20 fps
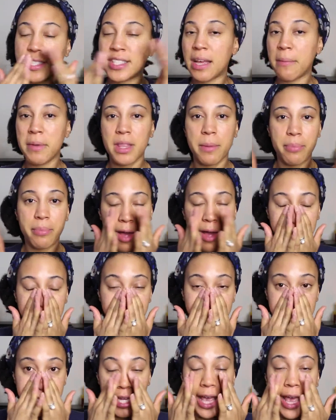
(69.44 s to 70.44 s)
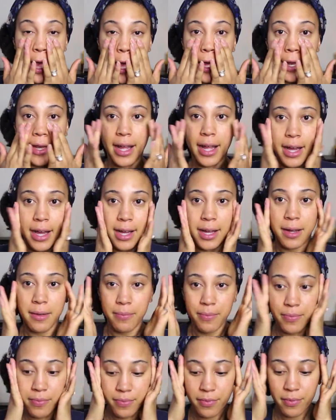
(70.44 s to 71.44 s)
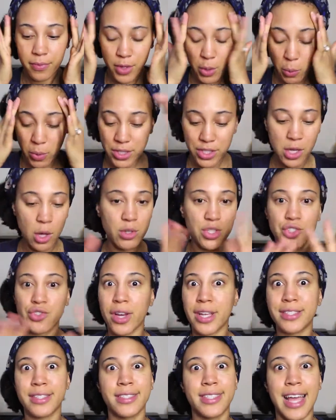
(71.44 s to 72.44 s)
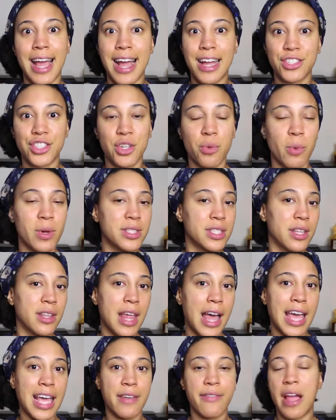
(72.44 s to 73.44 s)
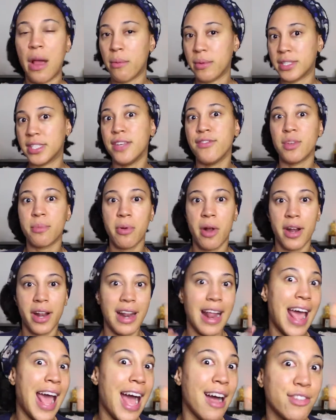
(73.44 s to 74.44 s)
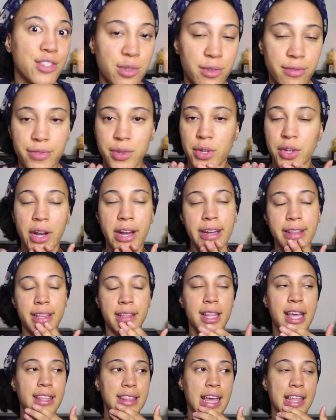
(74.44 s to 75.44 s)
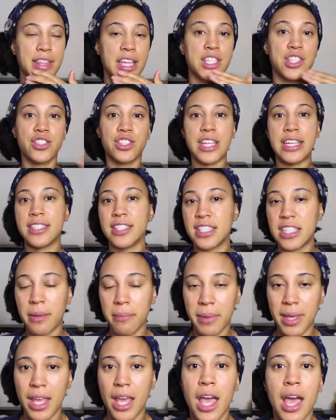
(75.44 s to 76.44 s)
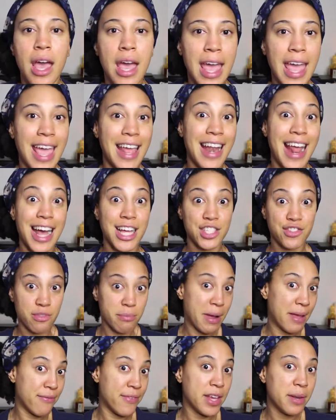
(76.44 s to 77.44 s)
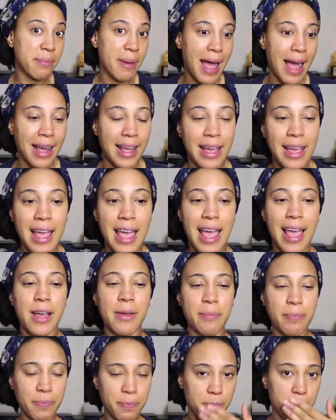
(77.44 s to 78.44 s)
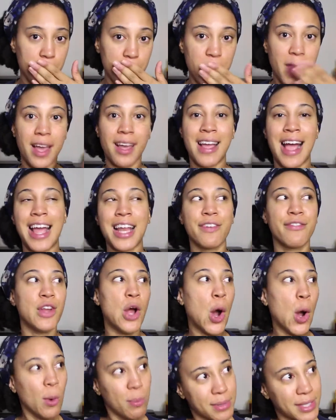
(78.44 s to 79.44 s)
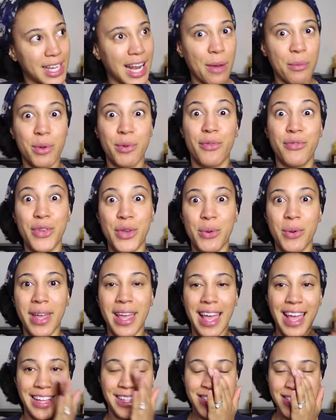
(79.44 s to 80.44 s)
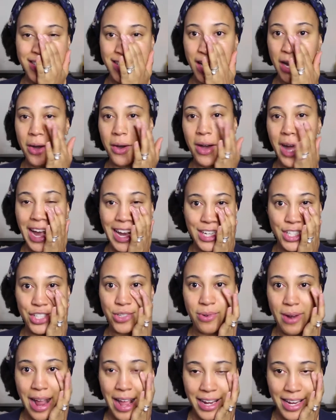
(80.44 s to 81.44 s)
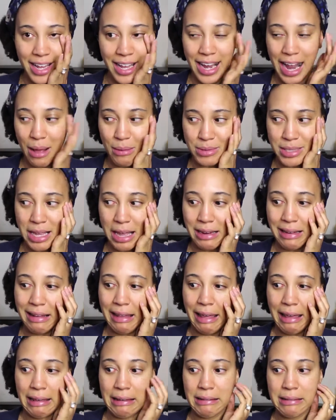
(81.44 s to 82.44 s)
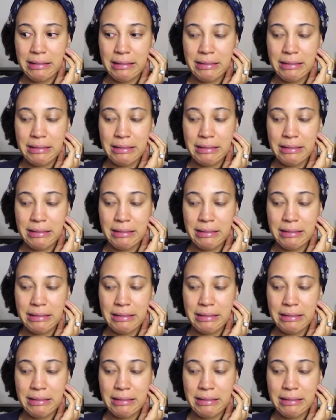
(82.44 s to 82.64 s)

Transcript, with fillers: sent me the product and um, there was no strings attached. It wasn't like if I received the product, I have to review it or anything like that. They just sent it to me and asked for my feedback, kind of in hopes that I would review it. And so I tried it and I was kind of like,